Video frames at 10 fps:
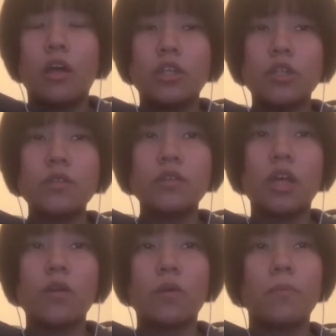Use
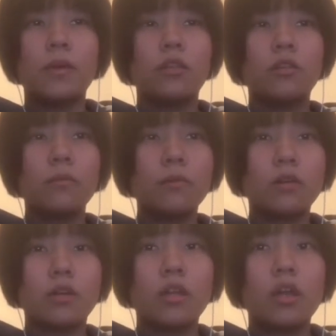a Roman
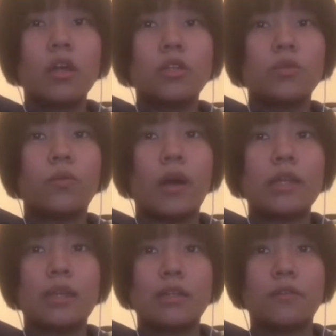numeral to
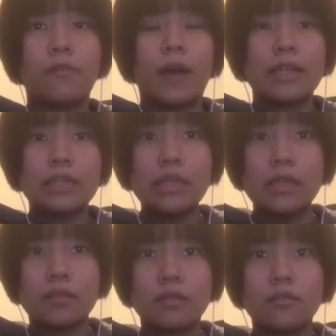identify
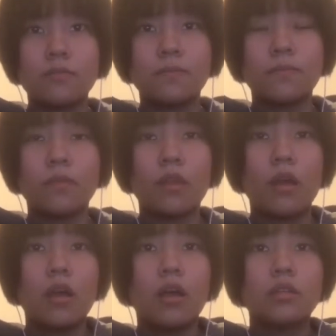these.
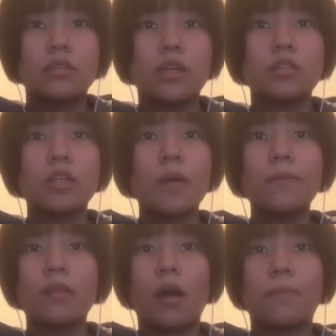The
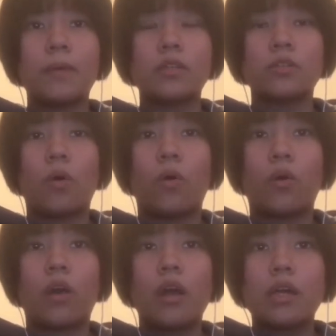subtopics
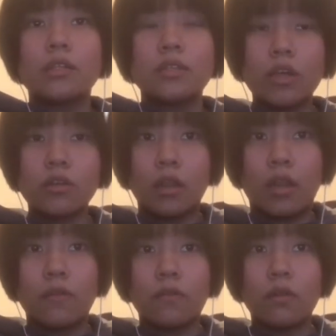or second
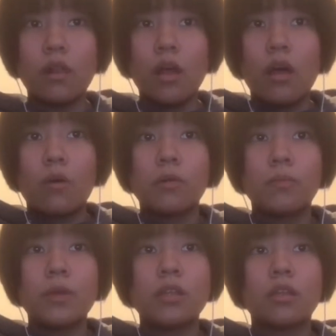level will
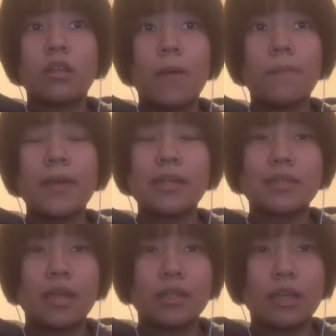be the topic
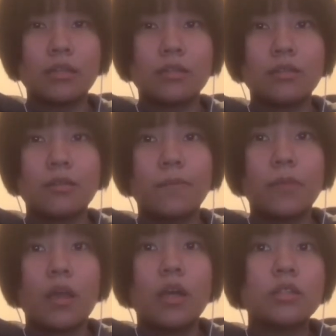sentence.
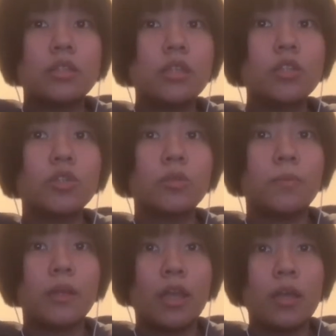This should
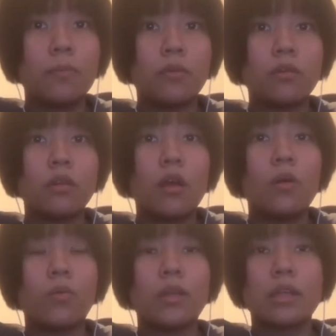be labeled
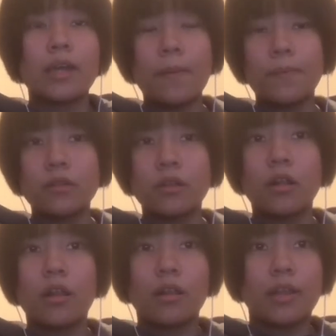with
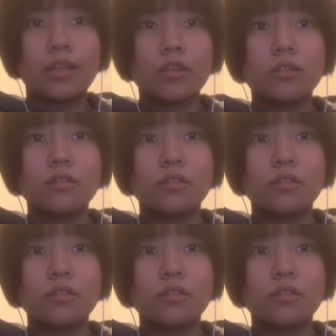capital letters.